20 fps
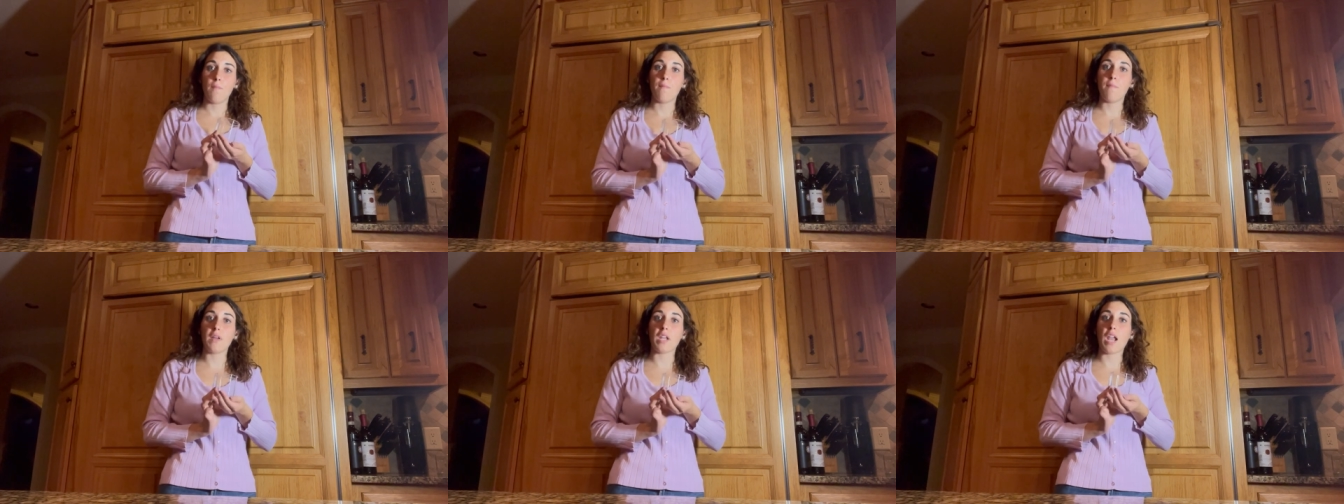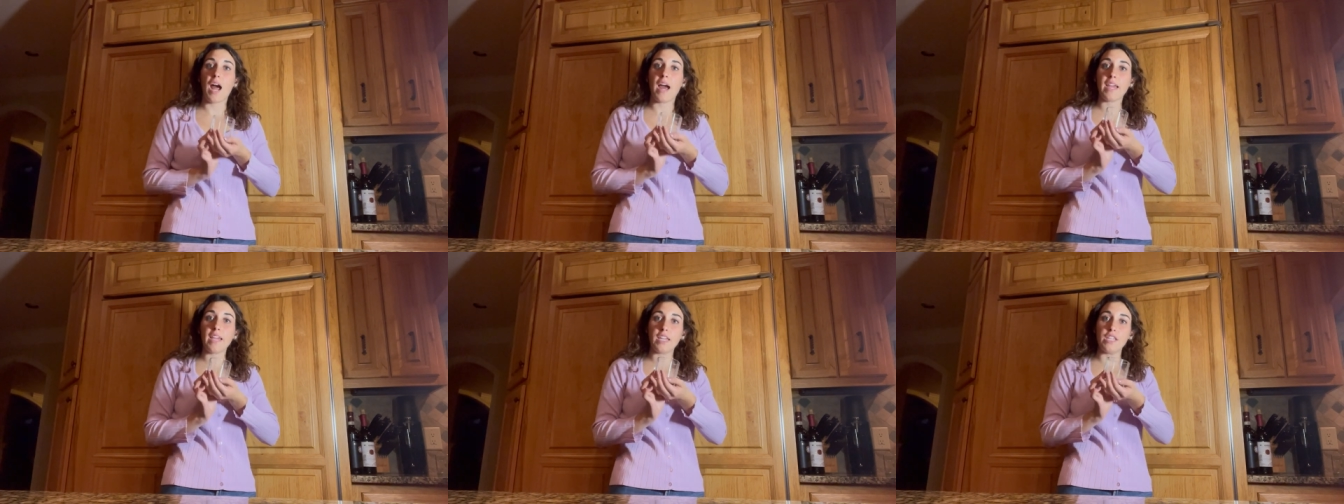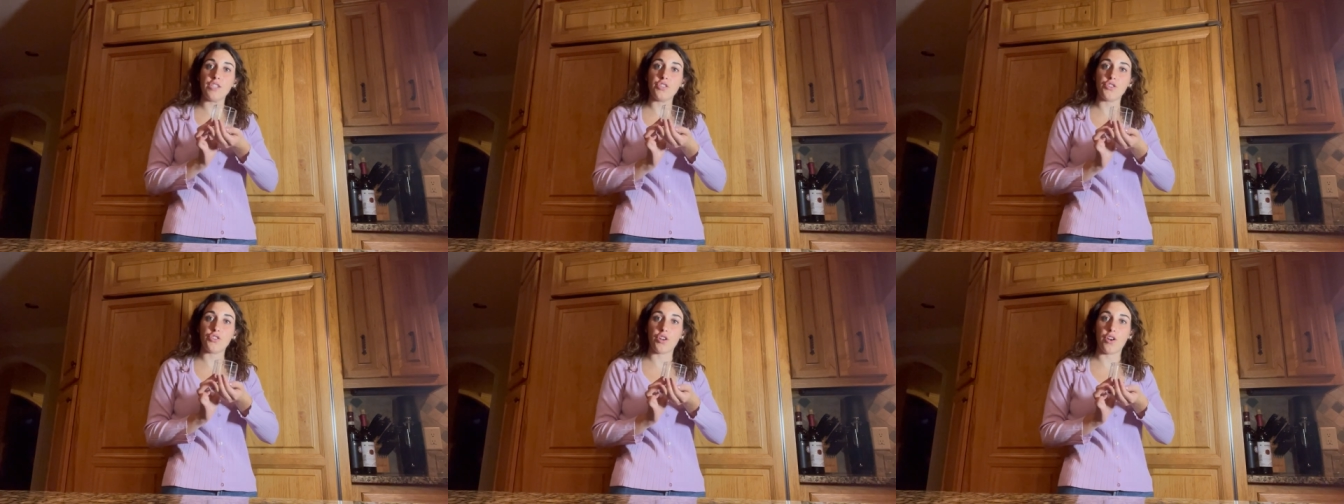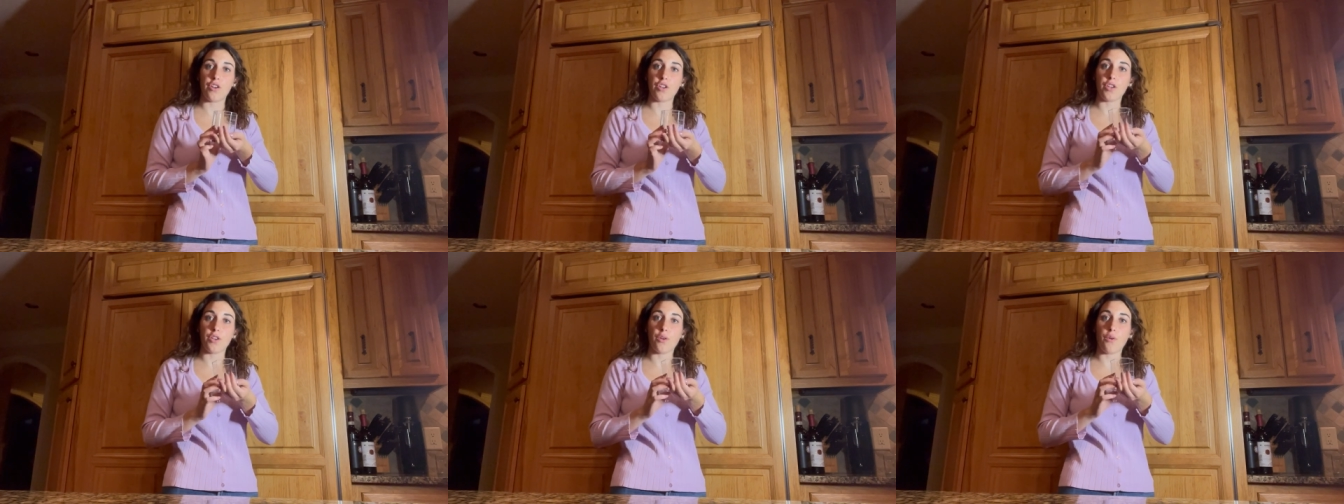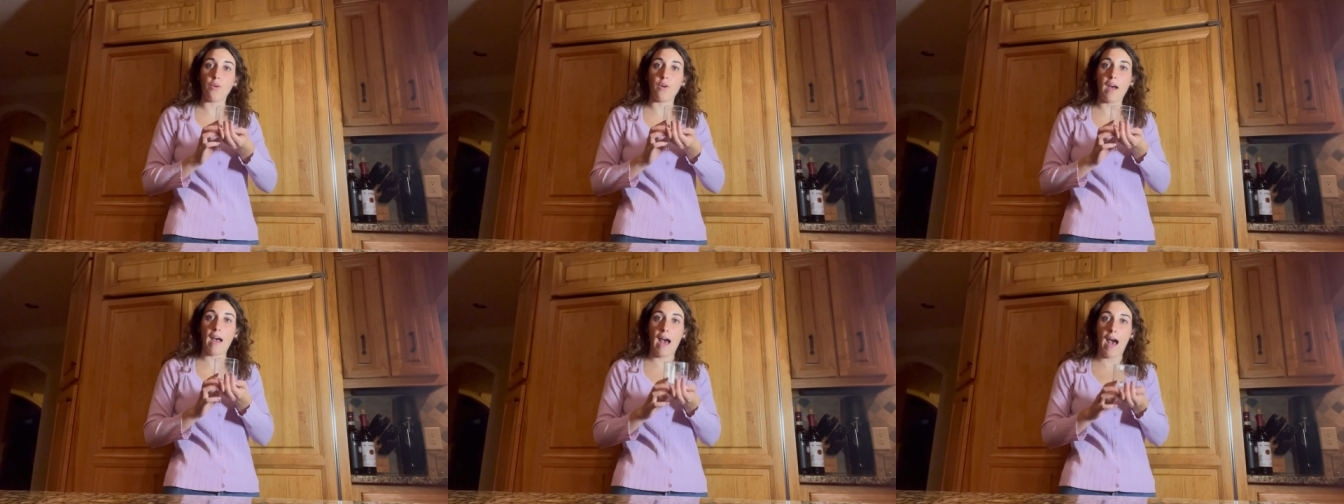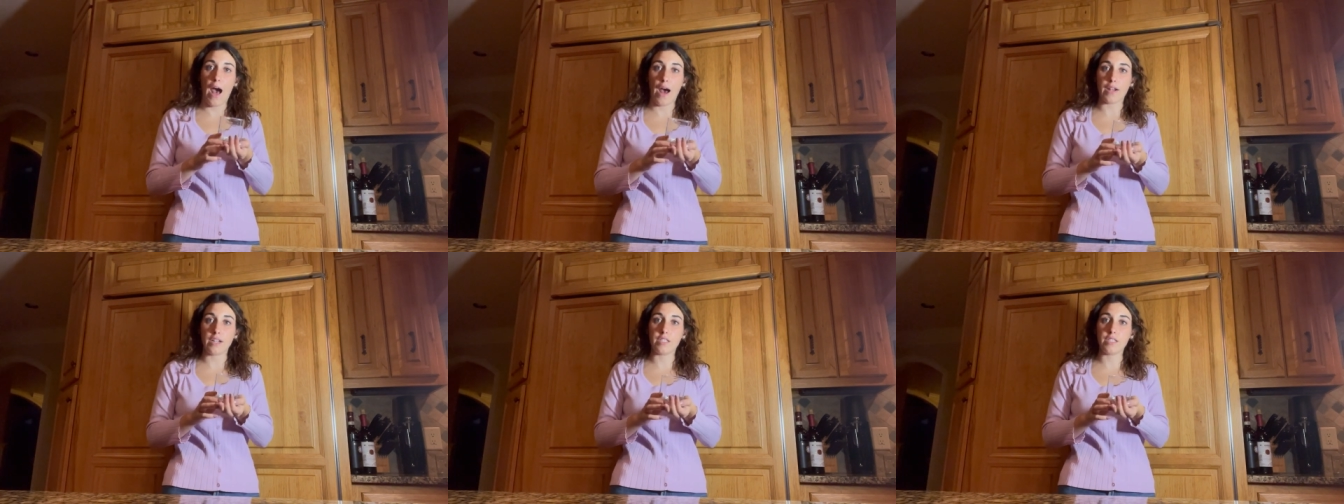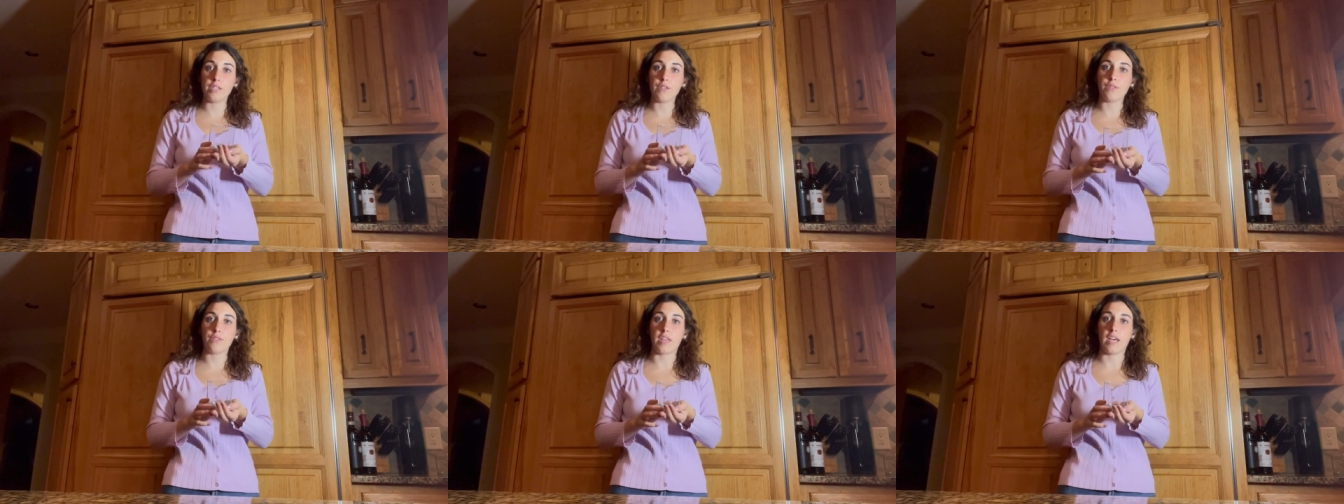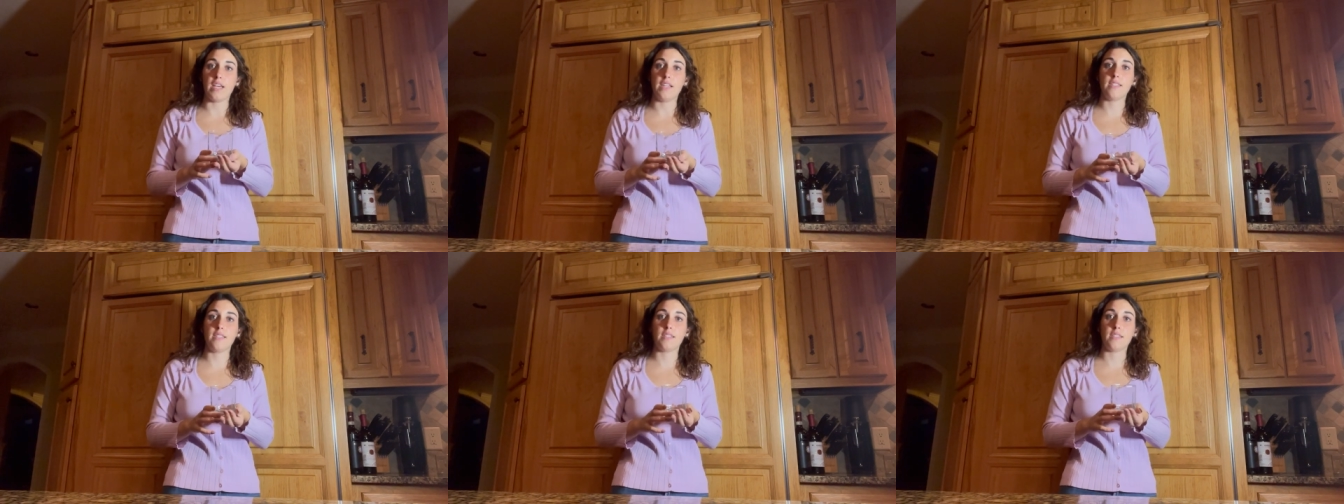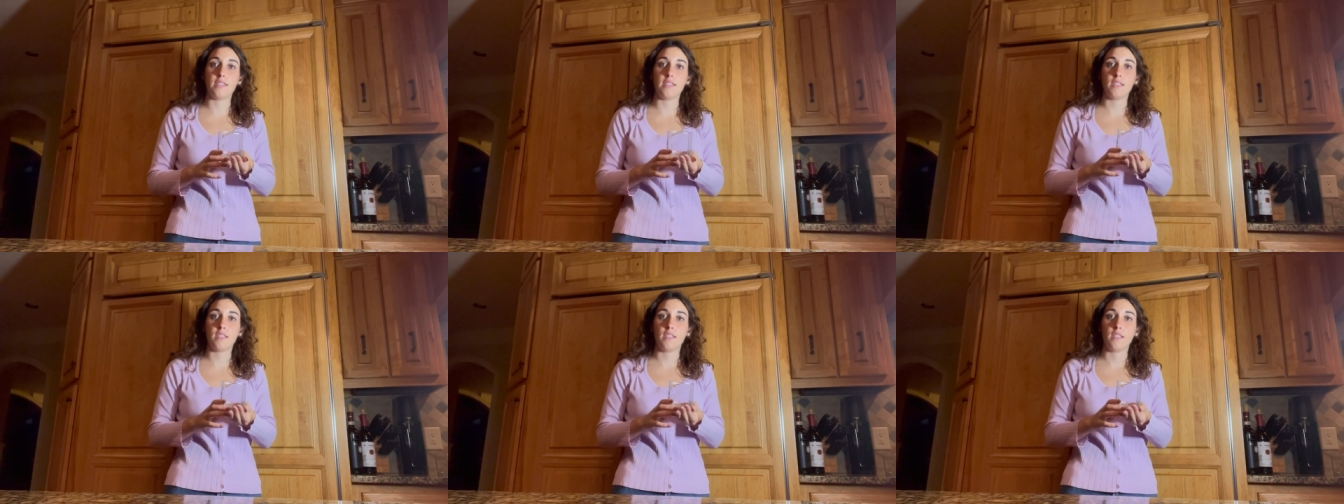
but I can show you how to do this.